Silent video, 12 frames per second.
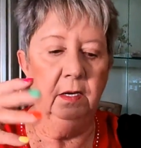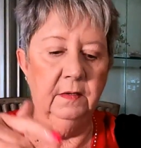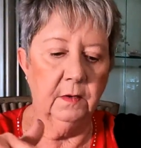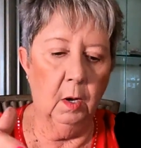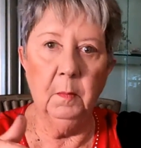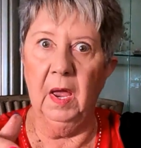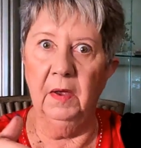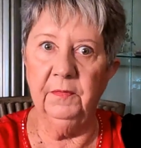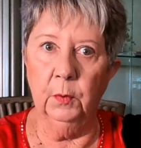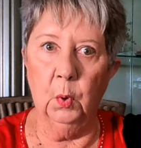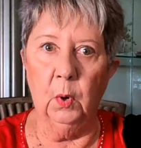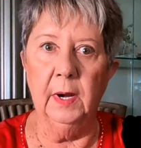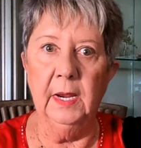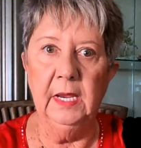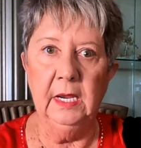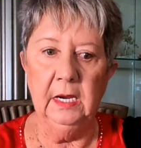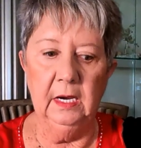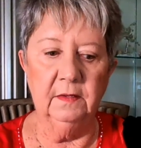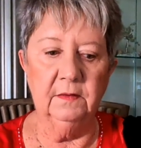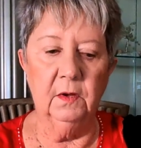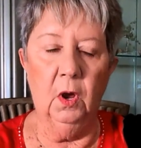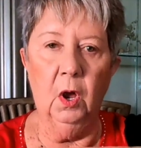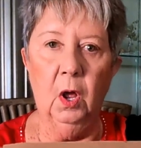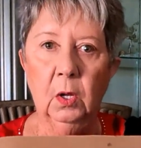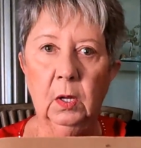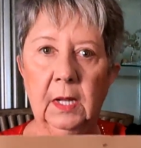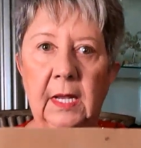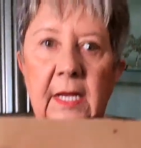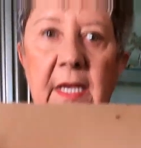is on my floor. It's all